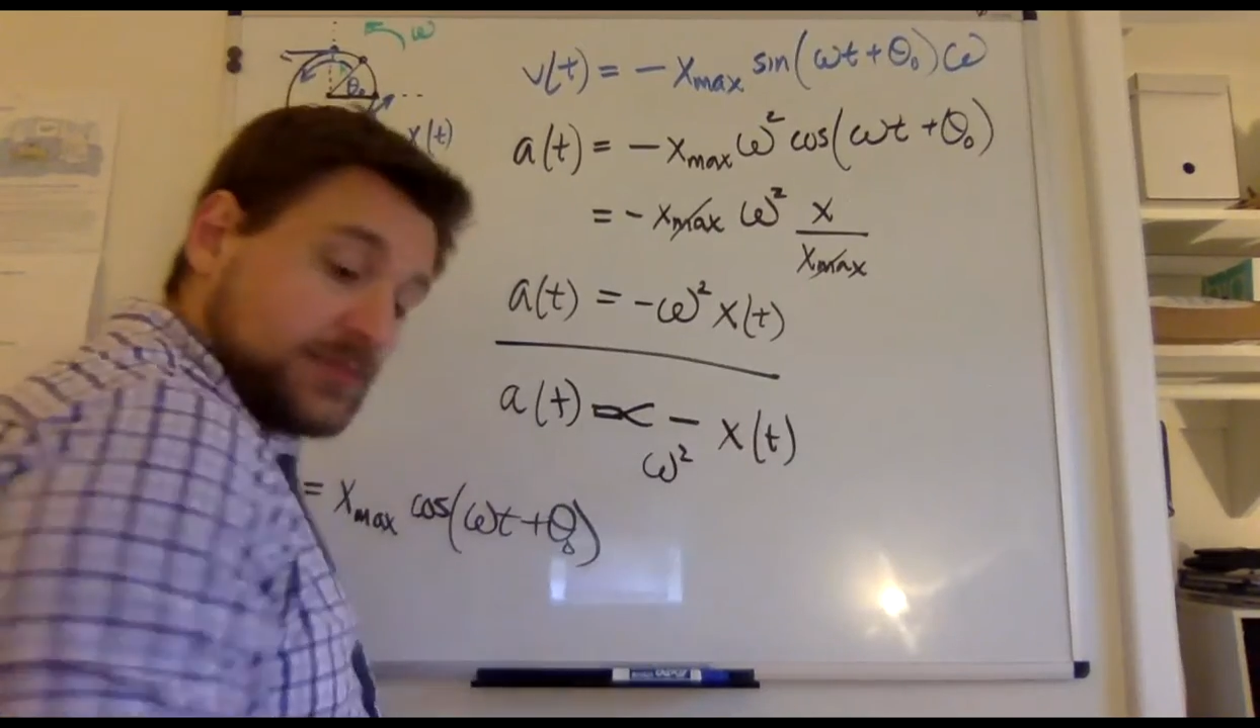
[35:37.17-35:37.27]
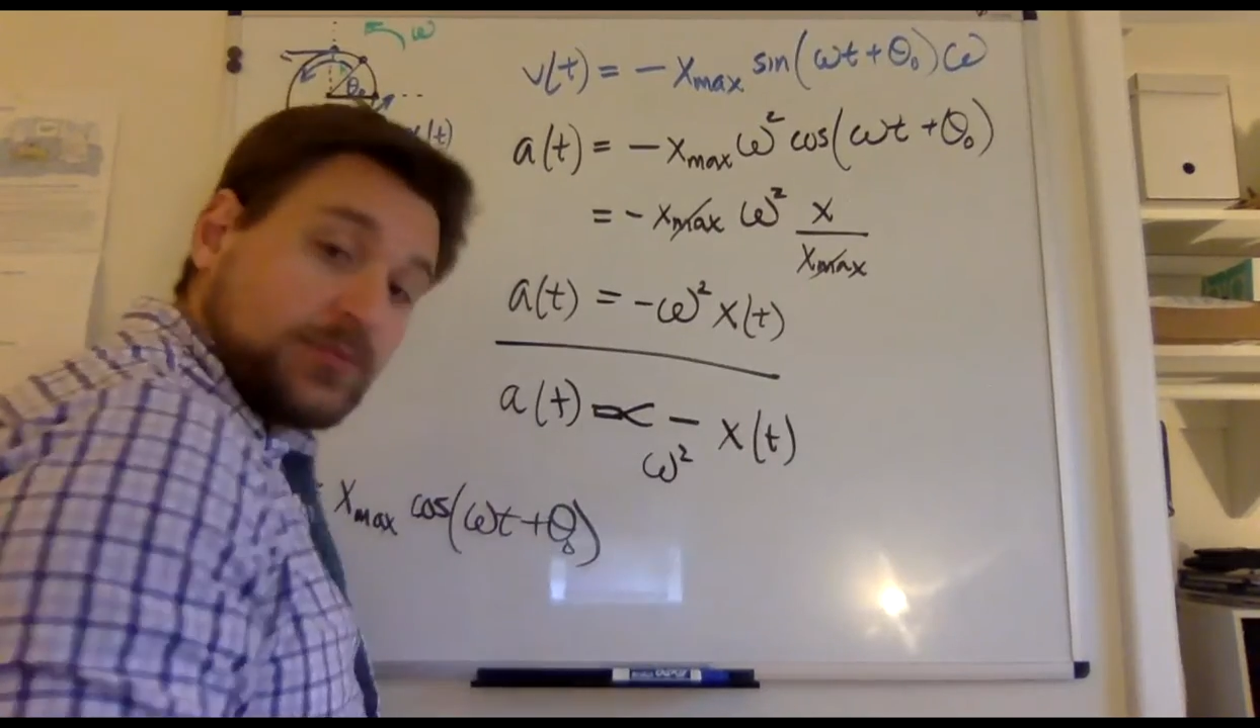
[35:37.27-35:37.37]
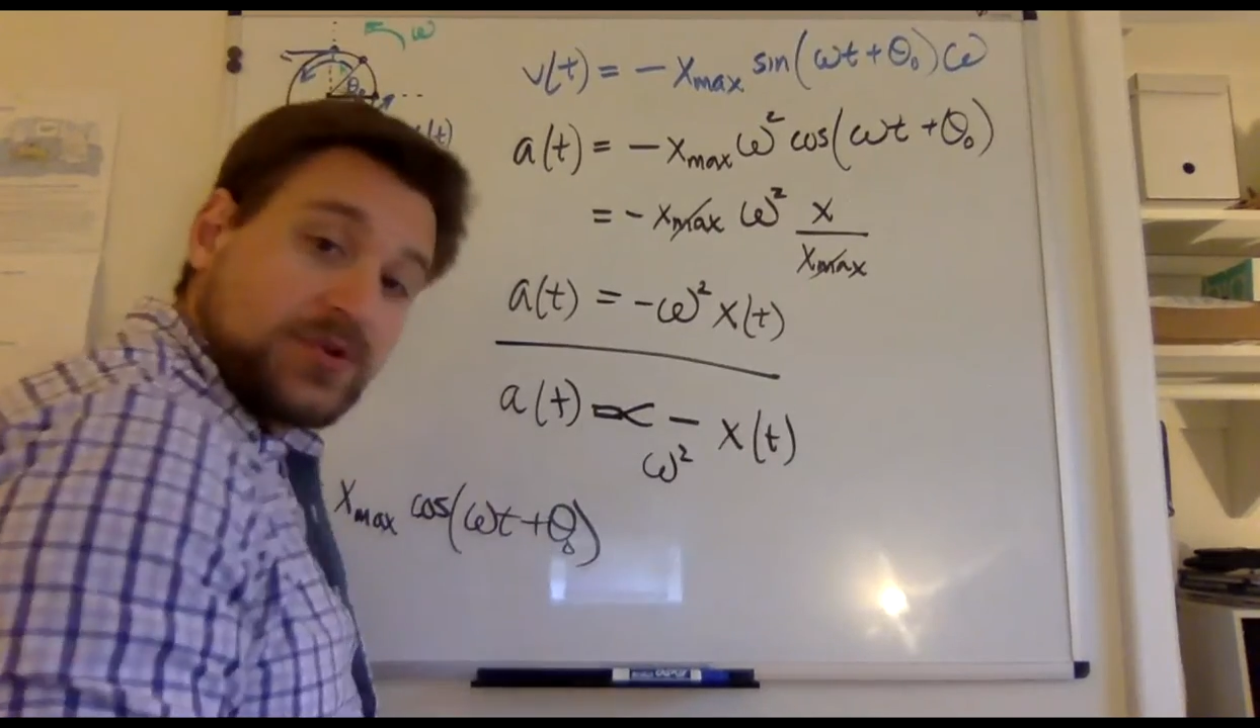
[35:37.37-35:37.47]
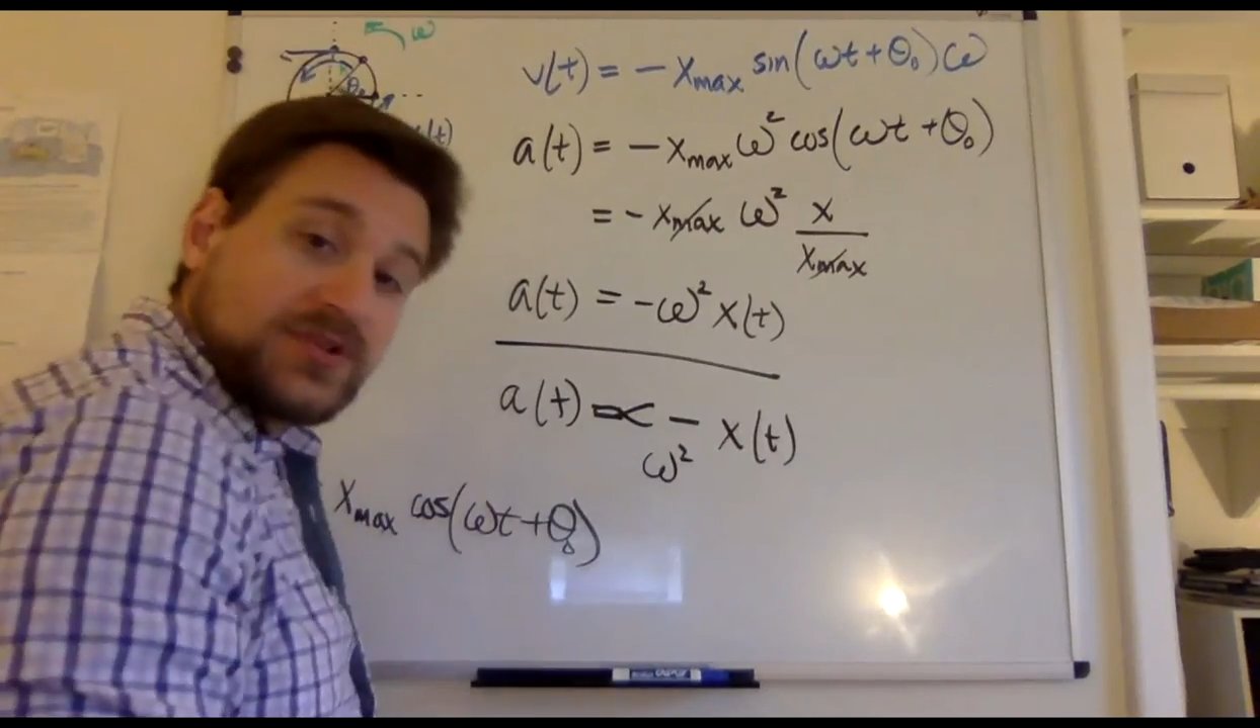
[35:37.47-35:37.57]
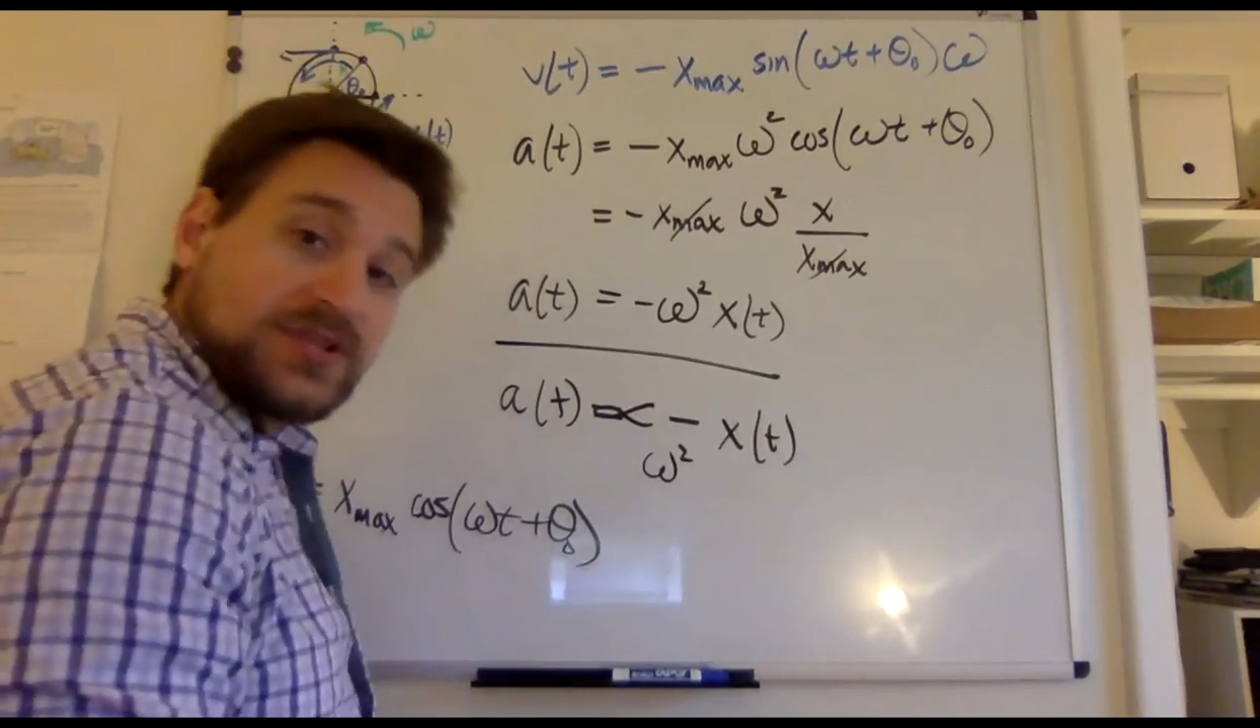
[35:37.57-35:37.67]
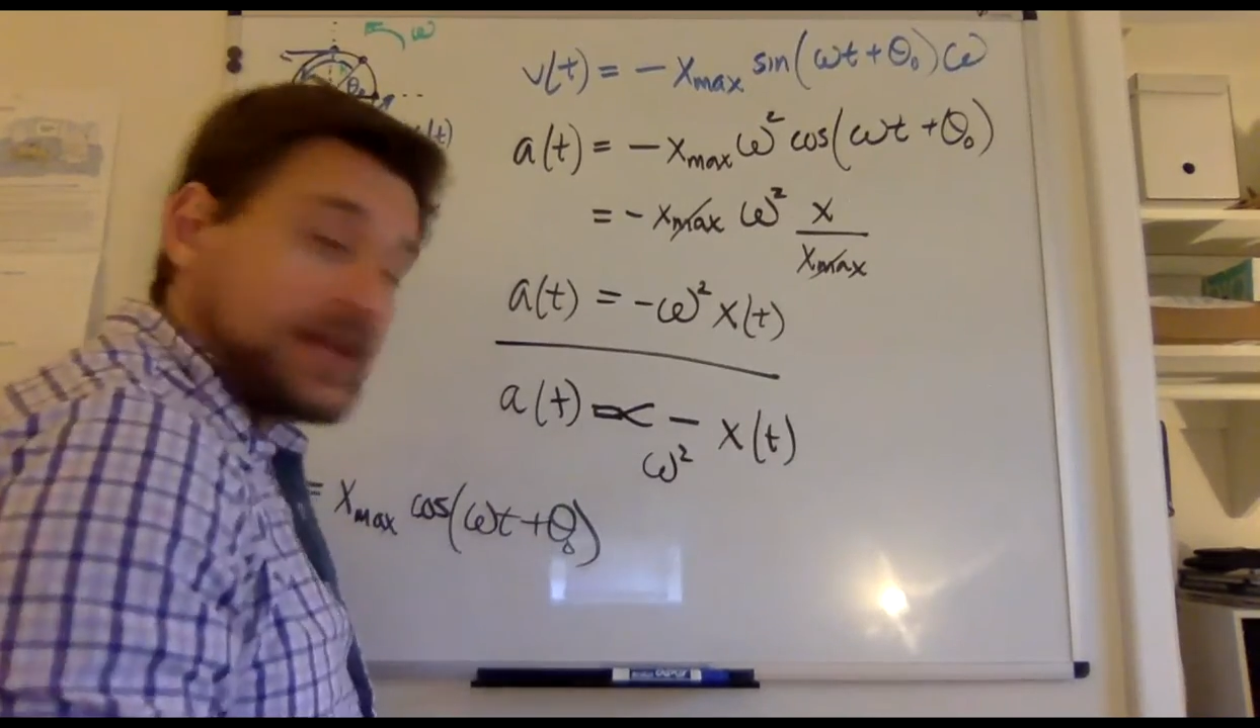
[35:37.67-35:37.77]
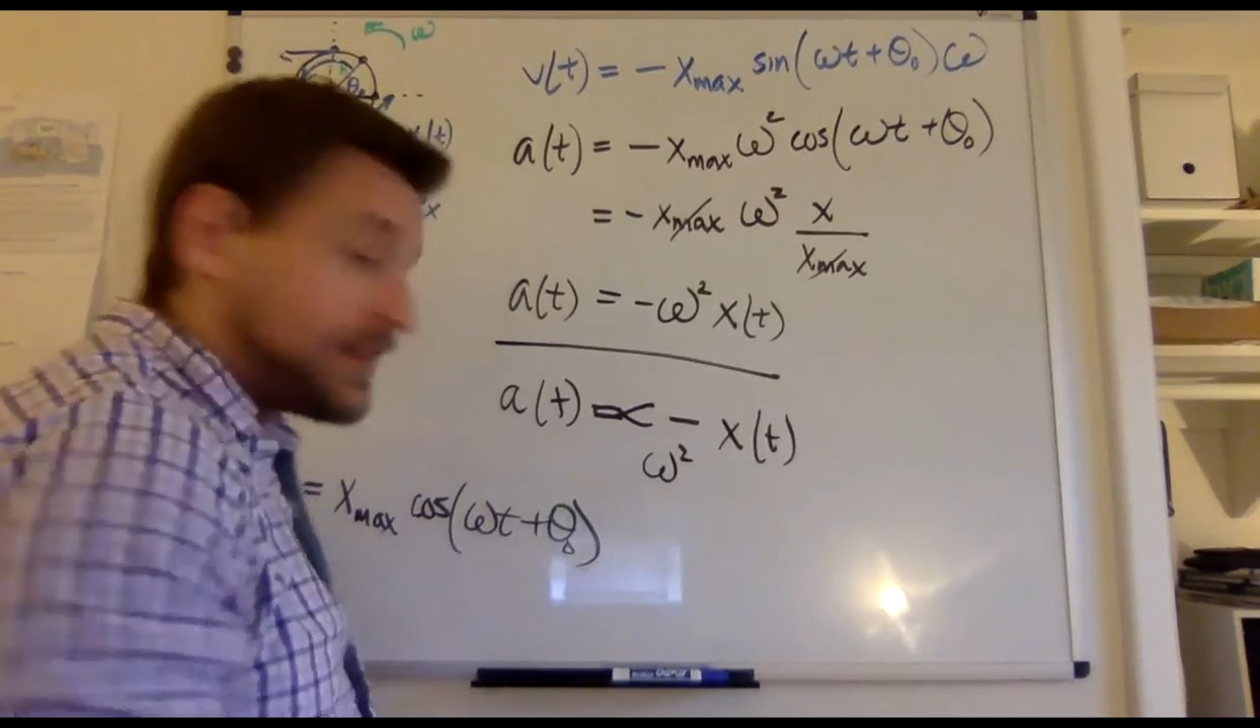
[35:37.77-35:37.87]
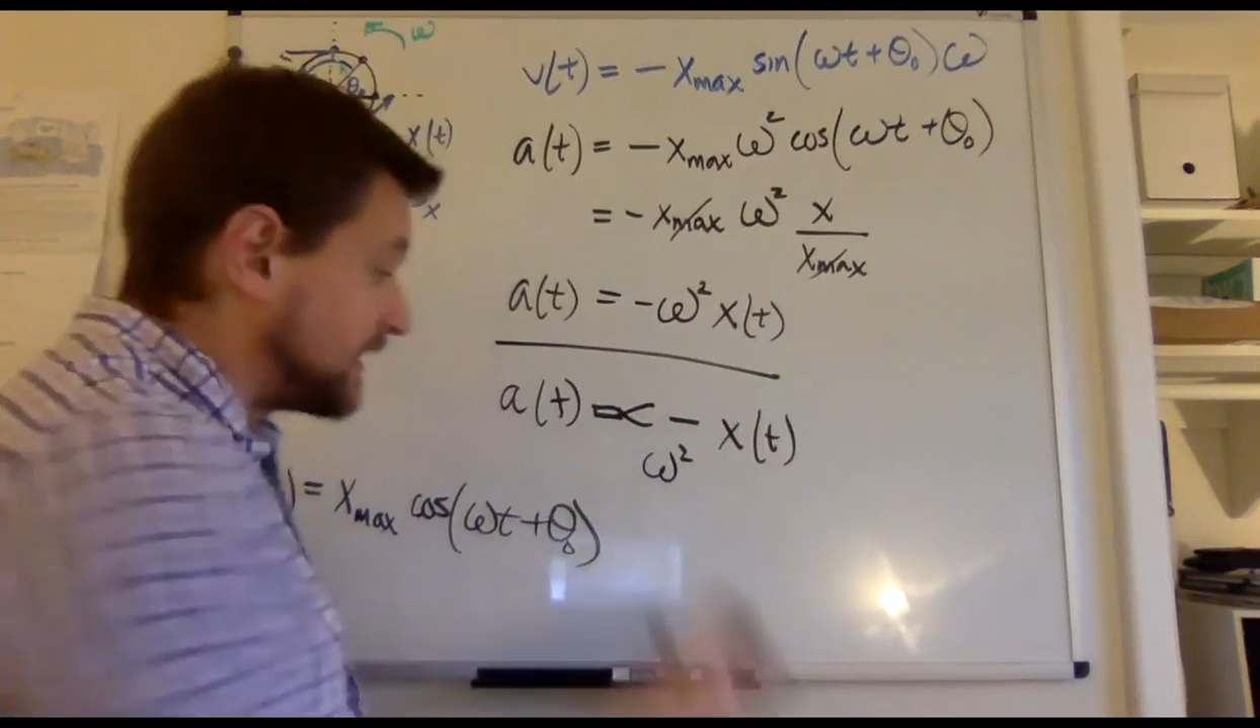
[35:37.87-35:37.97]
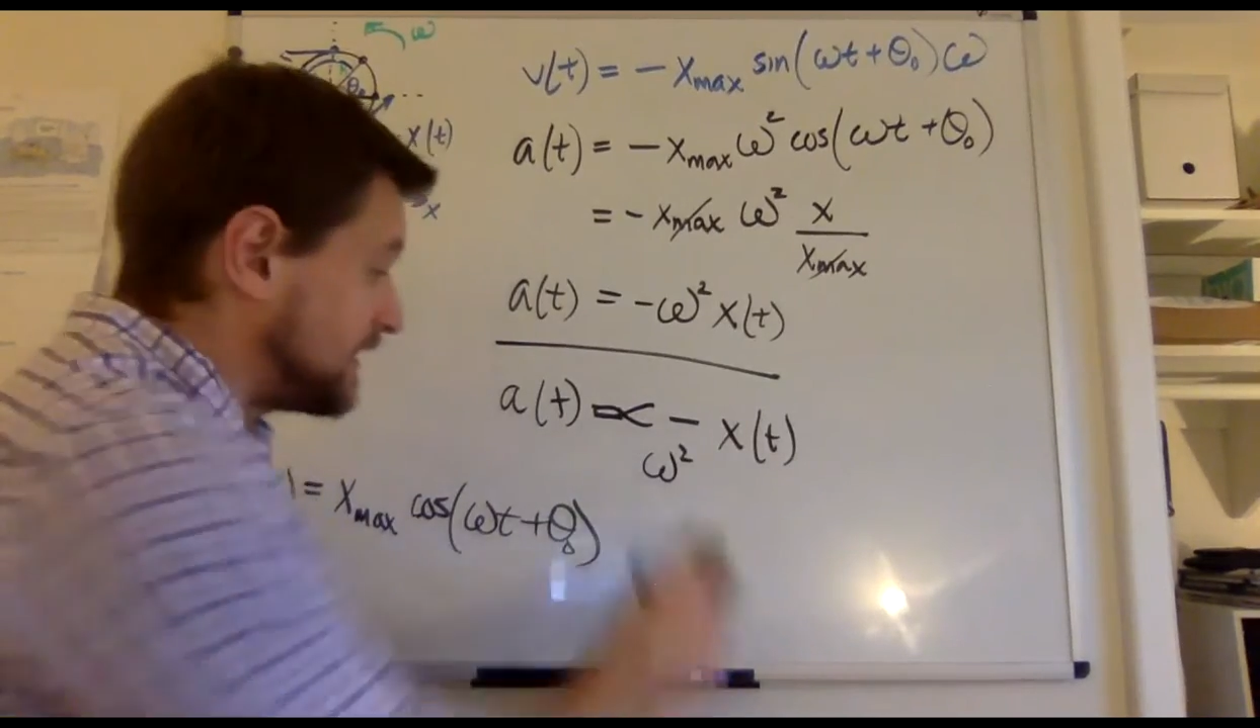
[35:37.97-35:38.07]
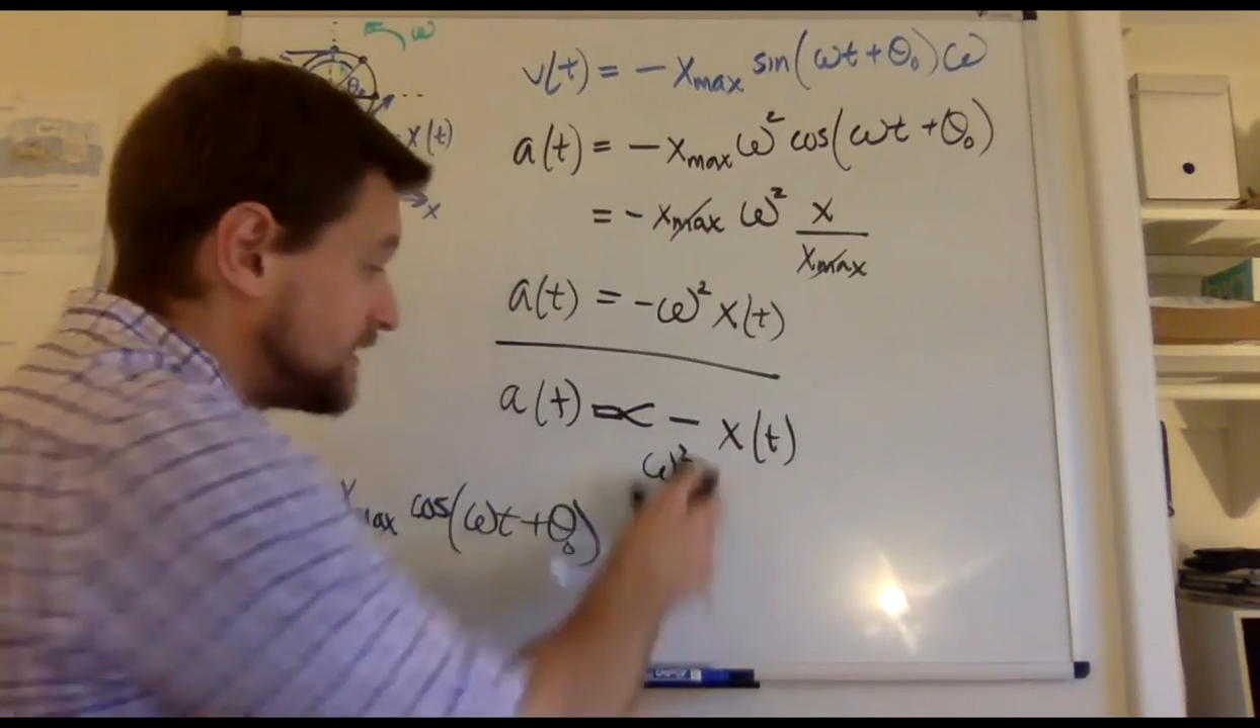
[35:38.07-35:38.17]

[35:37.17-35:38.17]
proportionality